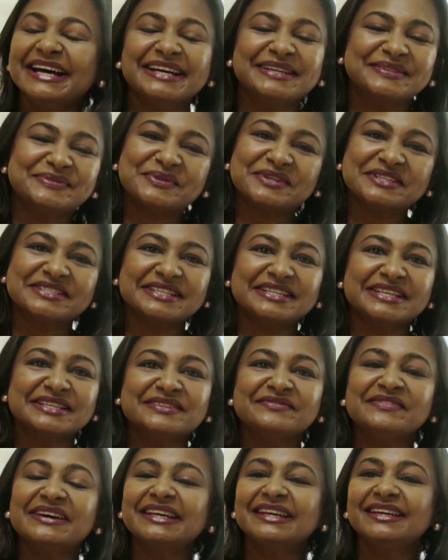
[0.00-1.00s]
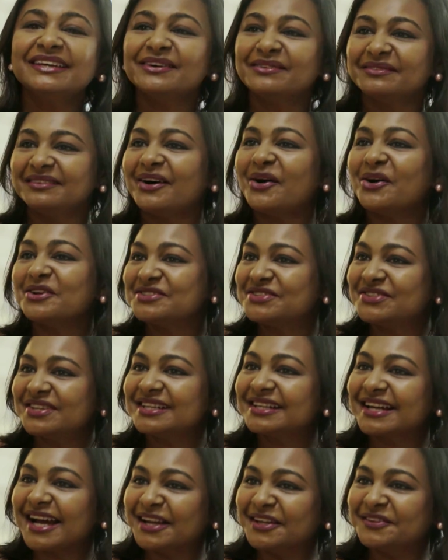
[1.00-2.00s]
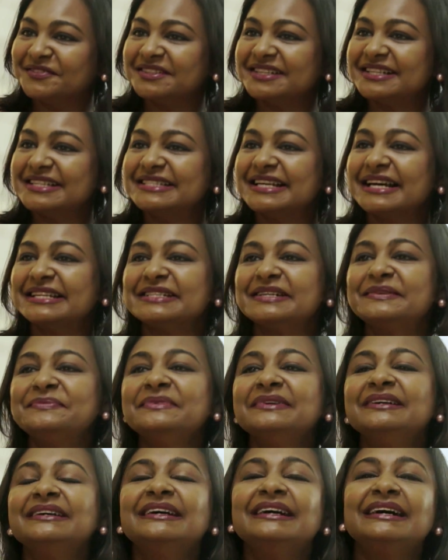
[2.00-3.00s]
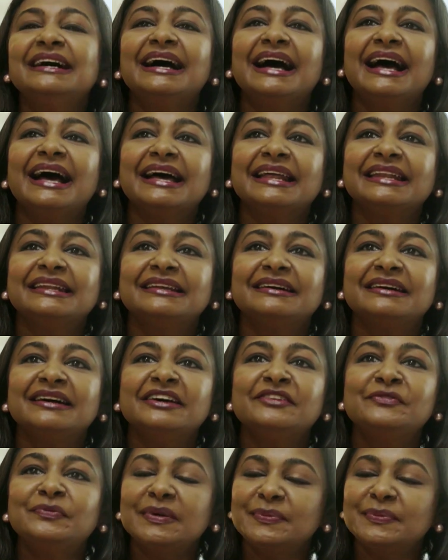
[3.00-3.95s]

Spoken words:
It wasn't. It's a very austere kind of a setup. And if